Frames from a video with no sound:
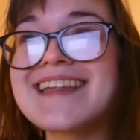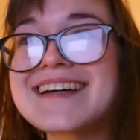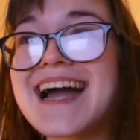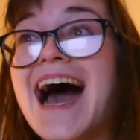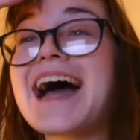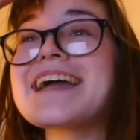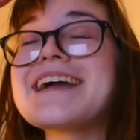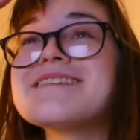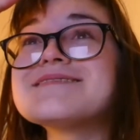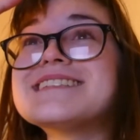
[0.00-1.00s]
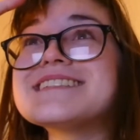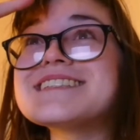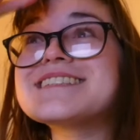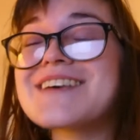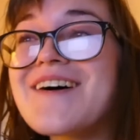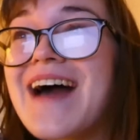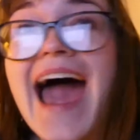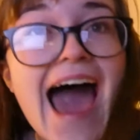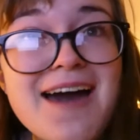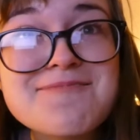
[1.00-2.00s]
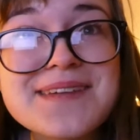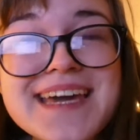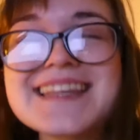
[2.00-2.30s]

Like, I am so happy.